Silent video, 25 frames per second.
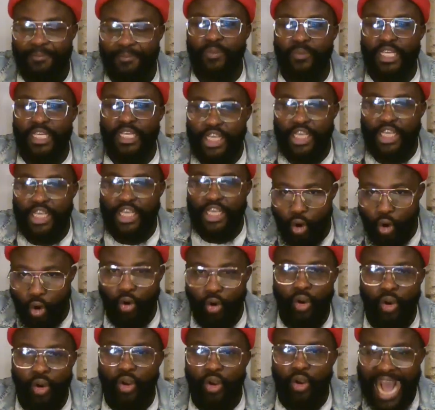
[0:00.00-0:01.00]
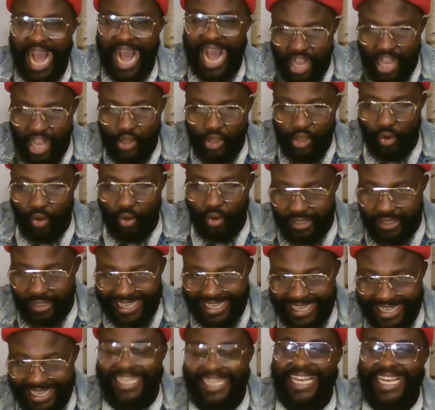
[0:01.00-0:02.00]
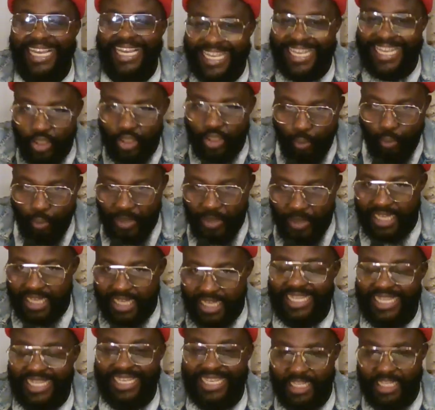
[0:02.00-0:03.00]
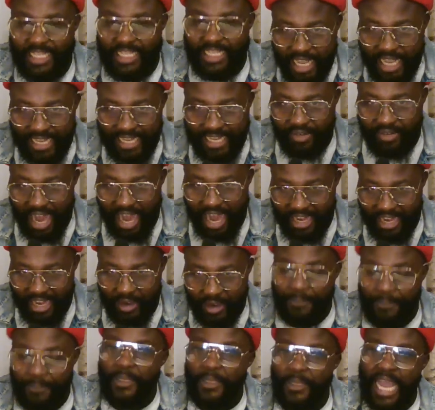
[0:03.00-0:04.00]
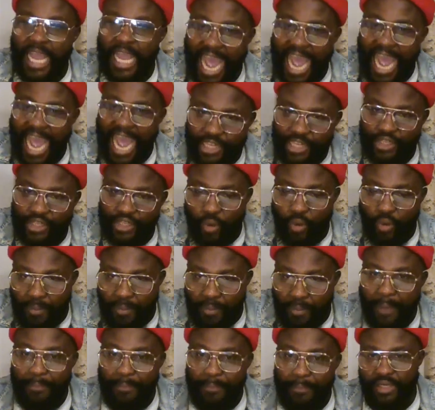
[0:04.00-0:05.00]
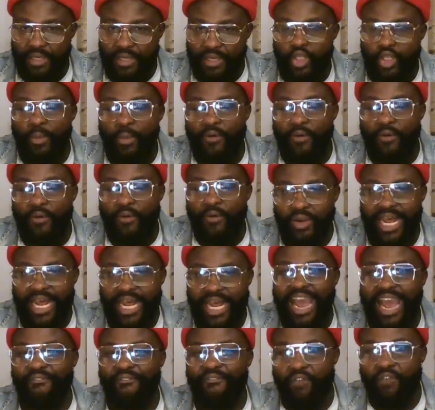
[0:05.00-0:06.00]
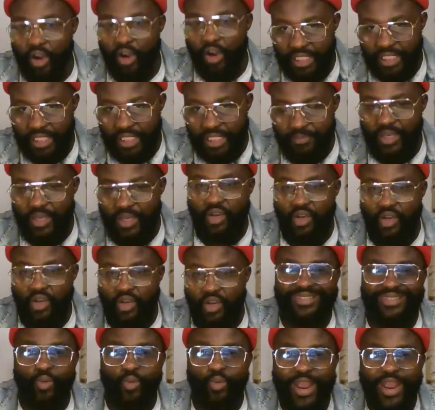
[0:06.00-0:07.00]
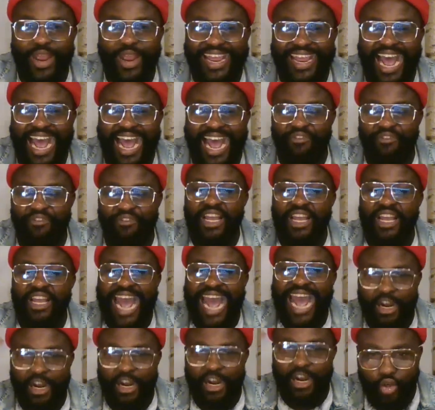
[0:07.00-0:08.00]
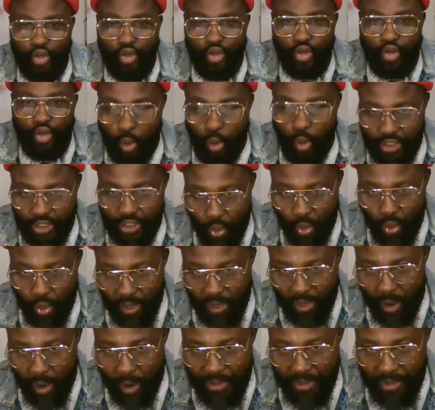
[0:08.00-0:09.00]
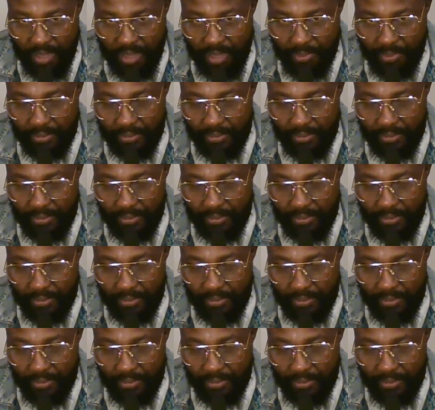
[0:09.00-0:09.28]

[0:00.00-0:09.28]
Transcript: you know, argue on that. His stupidity is playing right now. And remember, some of you that have forgotten, because we have, I don't know what is wrong with our people.